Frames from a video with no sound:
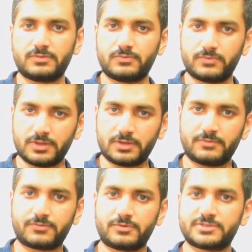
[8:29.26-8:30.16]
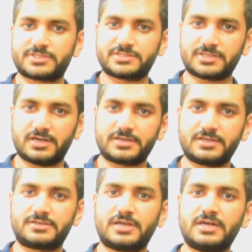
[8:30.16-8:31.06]
will of course result
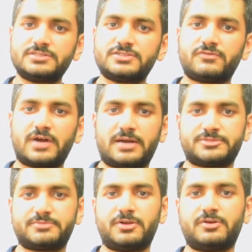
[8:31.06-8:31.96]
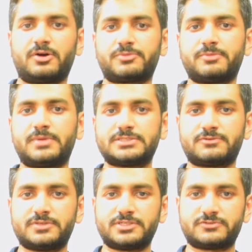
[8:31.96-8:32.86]
in tons of apps being optimized
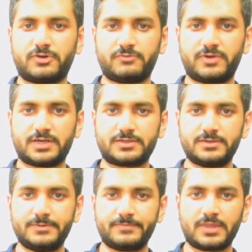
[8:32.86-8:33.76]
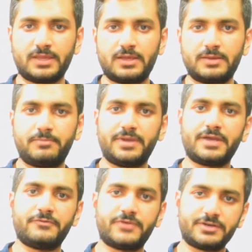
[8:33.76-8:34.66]
for this form factor.
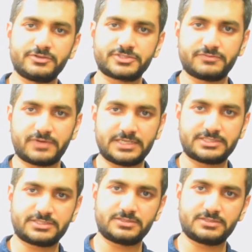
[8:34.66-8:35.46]
Being a Windows device,